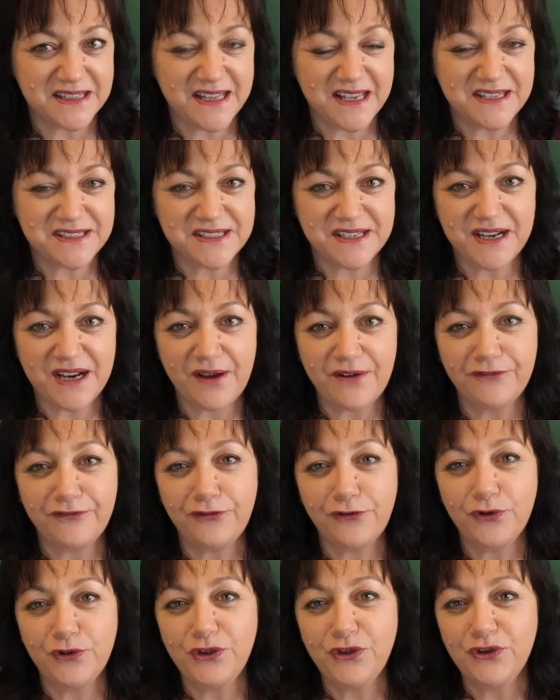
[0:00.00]
lesson up
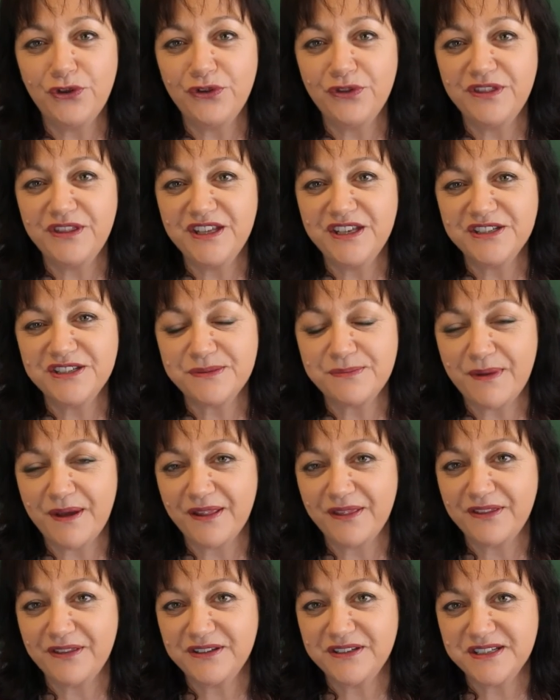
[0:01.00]
for you this month,